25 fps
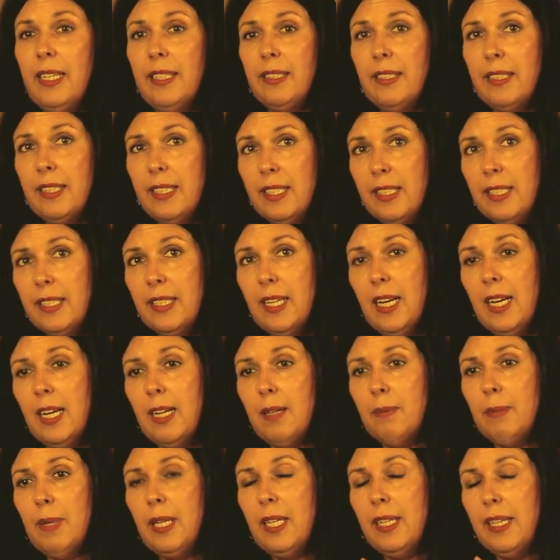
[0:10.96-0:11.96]
and
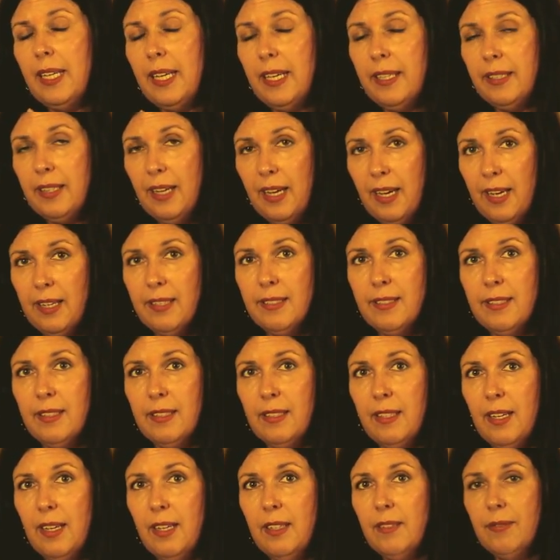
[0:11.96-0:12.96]
niyama and
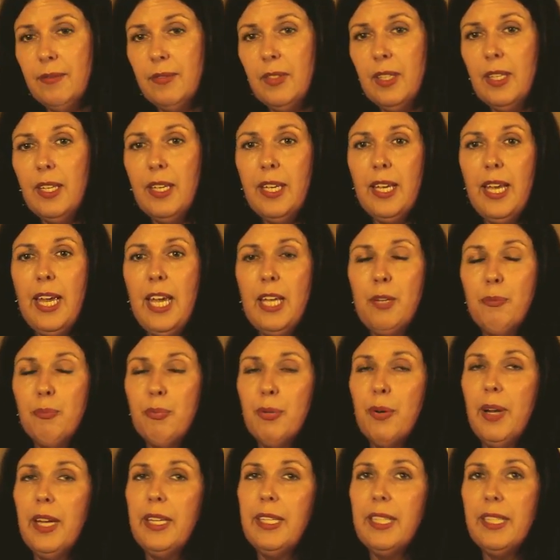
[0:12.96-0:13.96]
asana, and
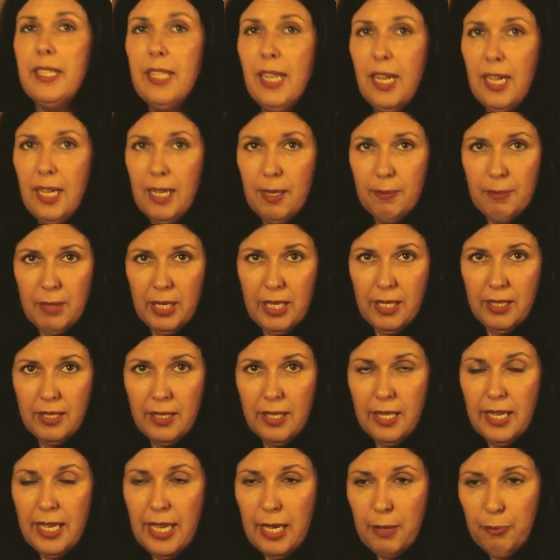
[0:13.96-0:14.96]
pranayama
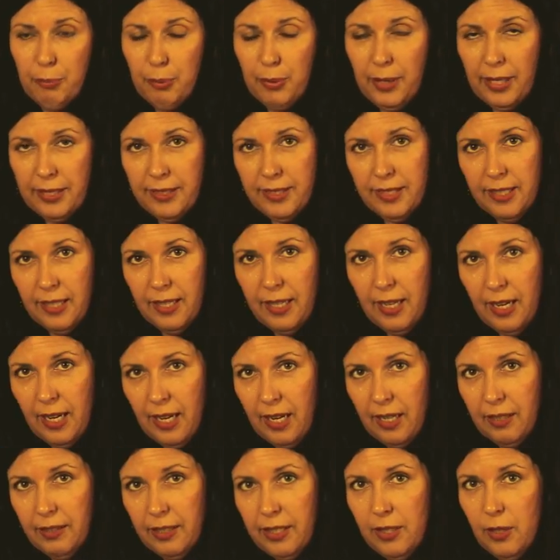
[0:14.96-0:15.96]
and
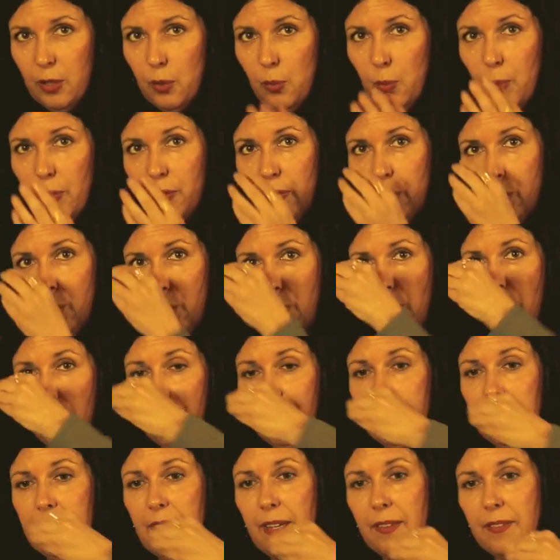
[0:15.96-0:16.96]
pratyahara, the
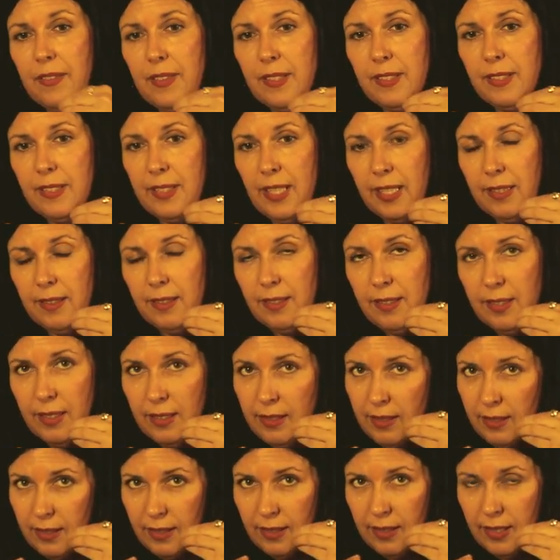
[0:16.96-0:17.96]
withdrawing of the
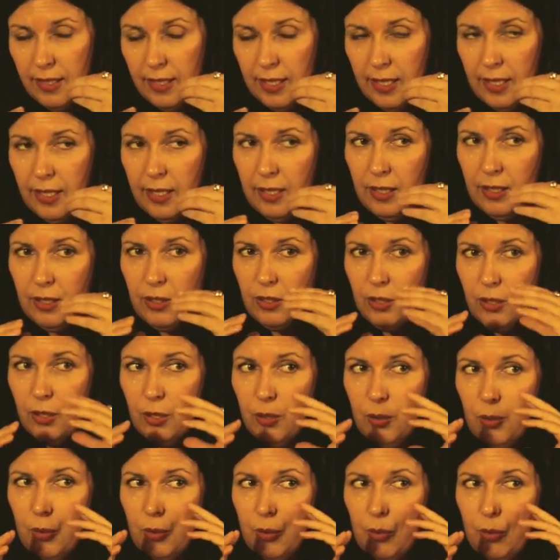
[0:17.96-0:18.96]
senses,
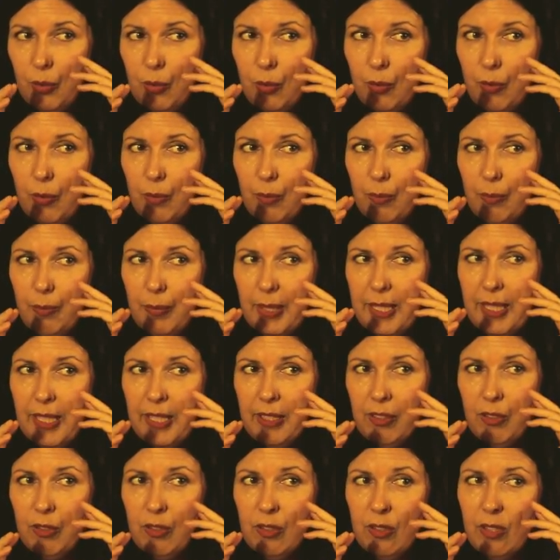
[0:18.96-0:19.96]
to
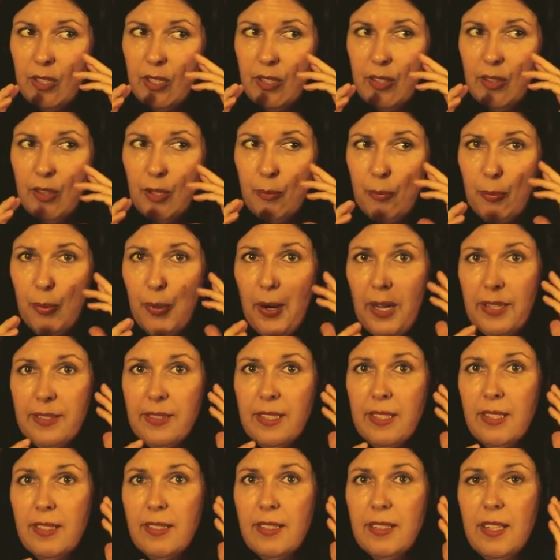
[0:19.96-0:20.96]
begin the
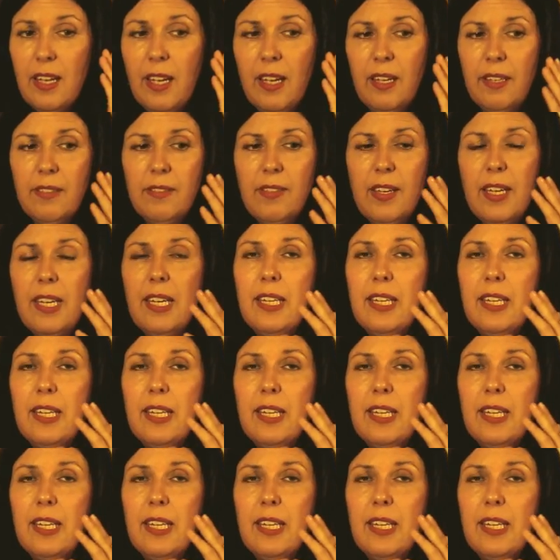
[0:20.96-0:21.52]
process of